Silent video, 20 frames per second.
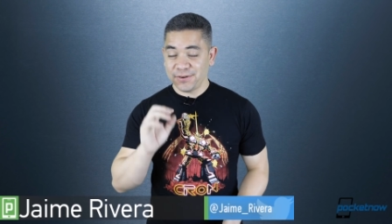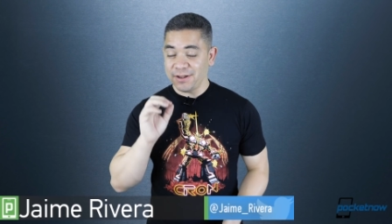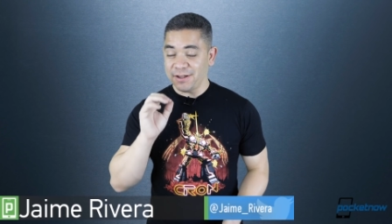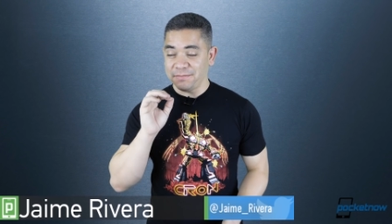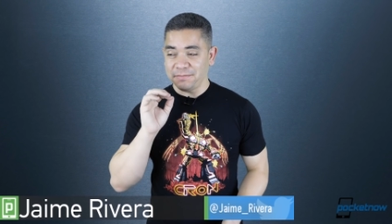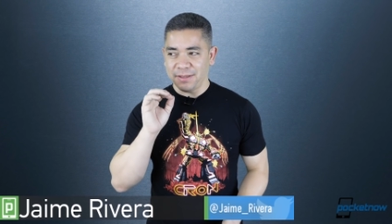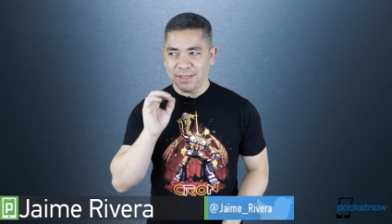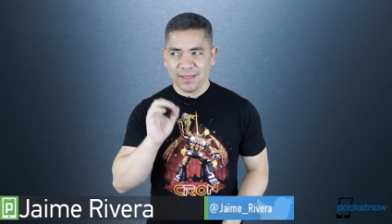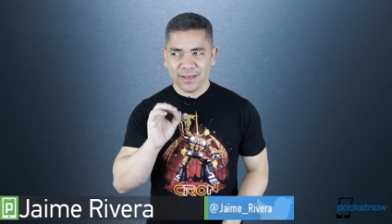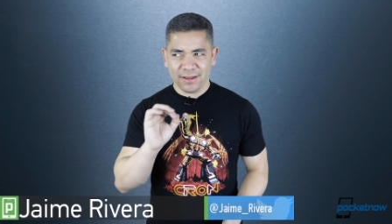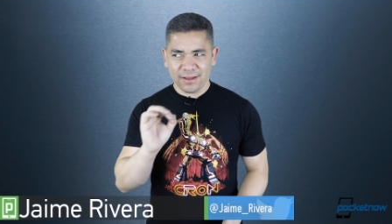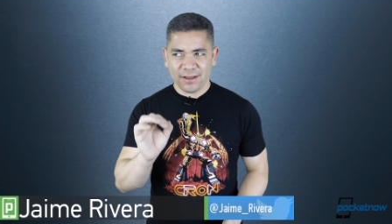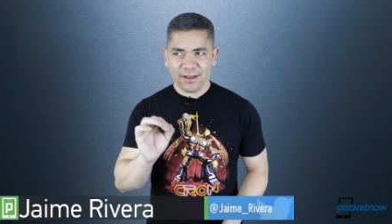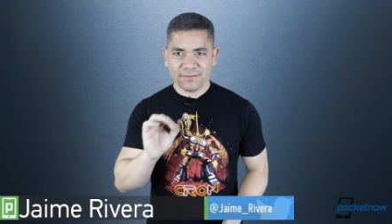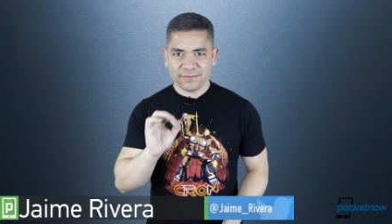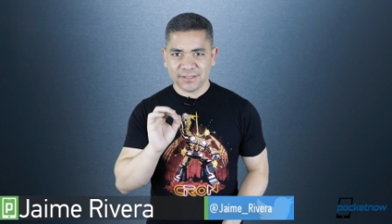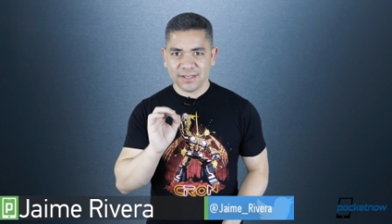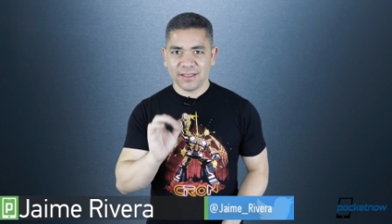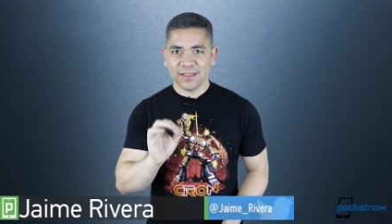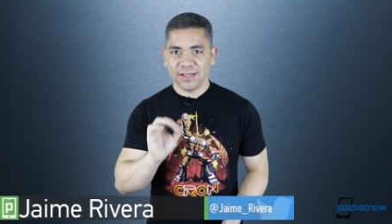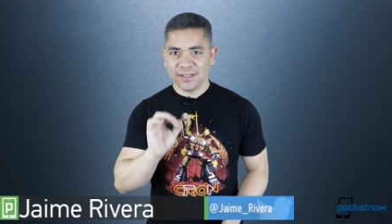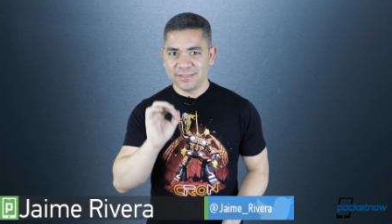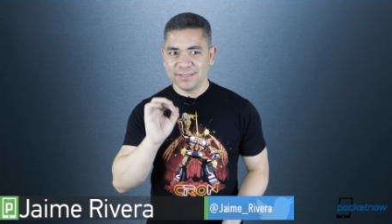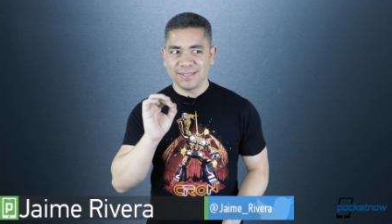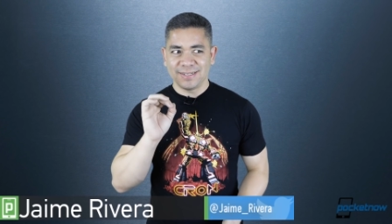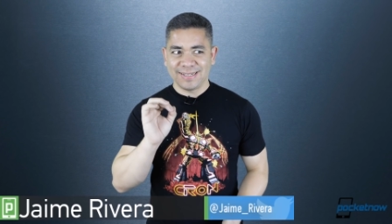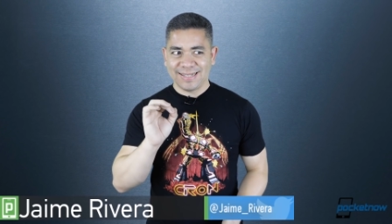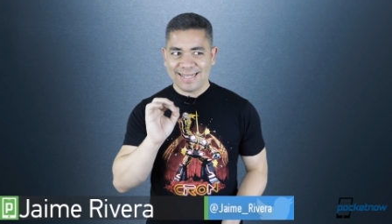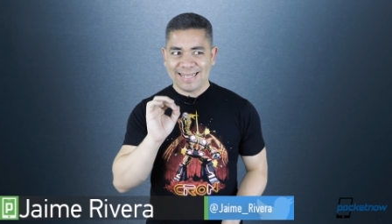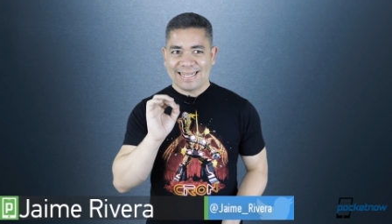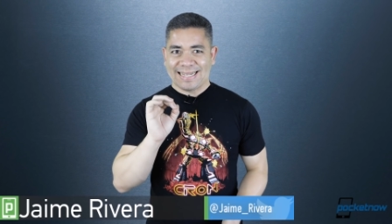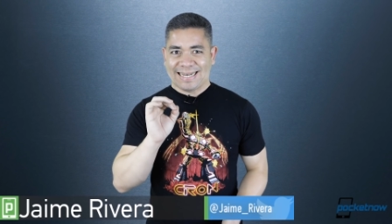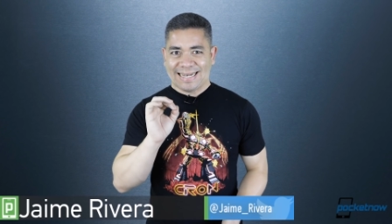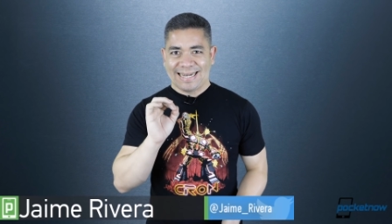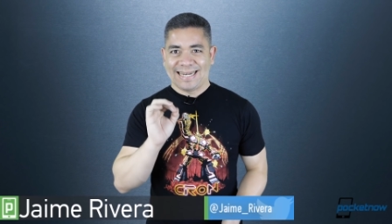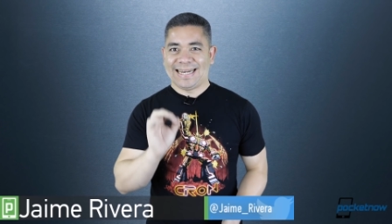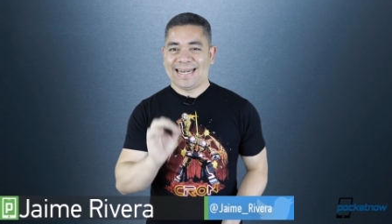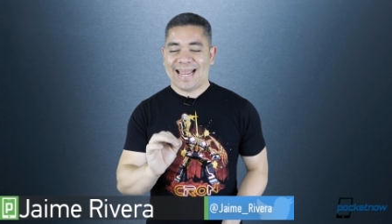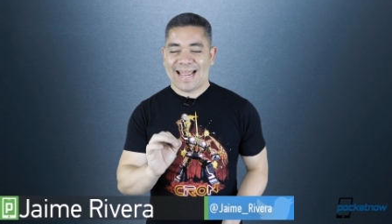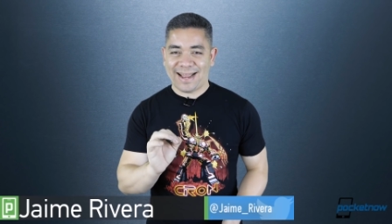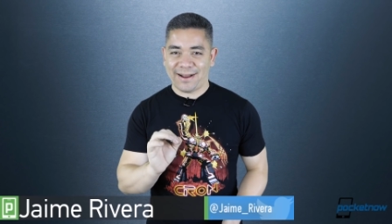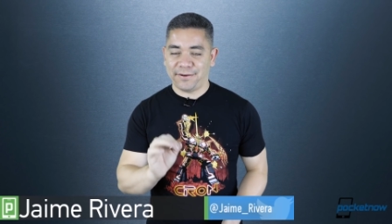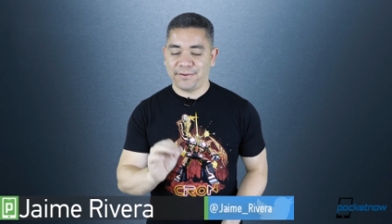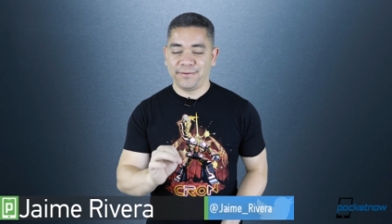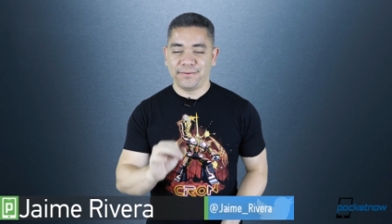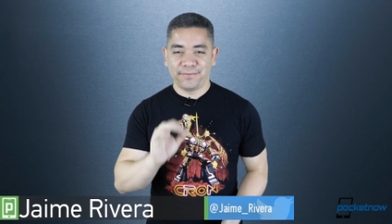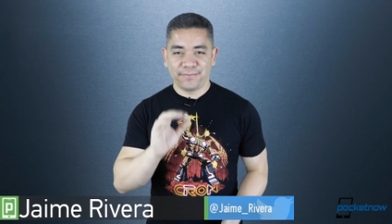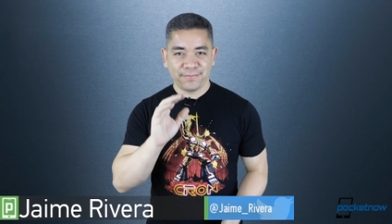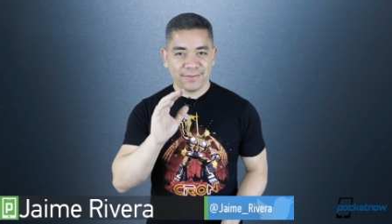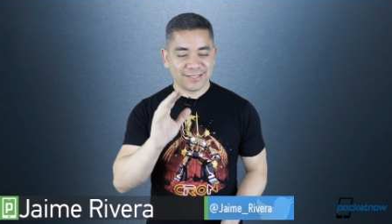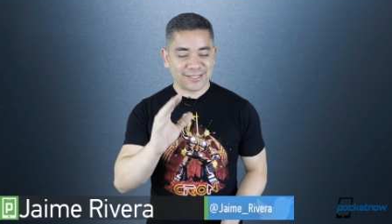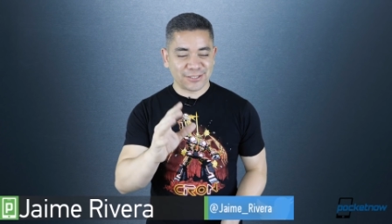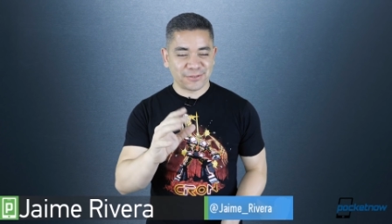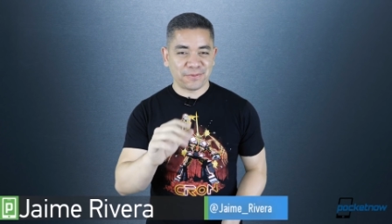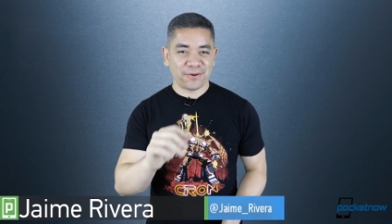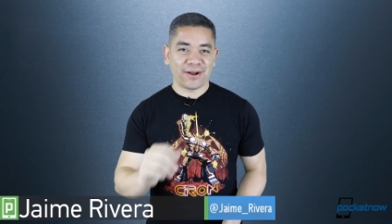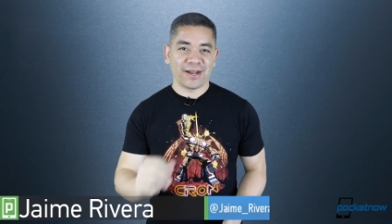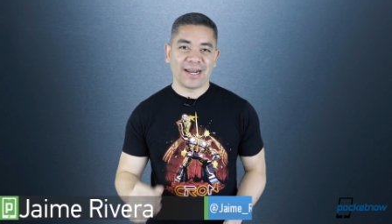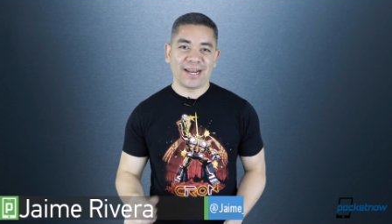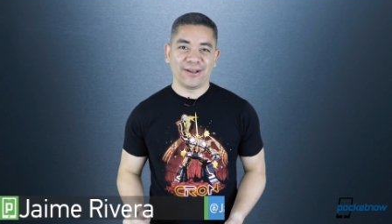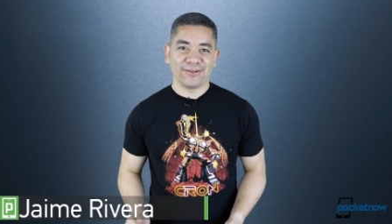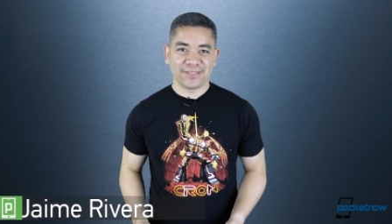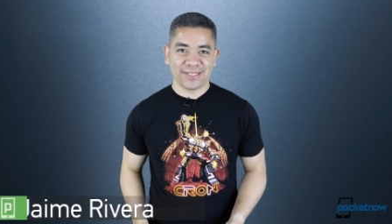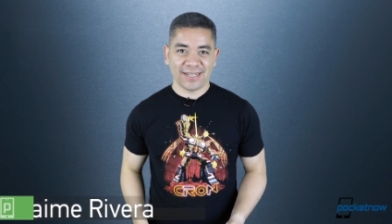I'm heading off to London like now. This is Pocketnow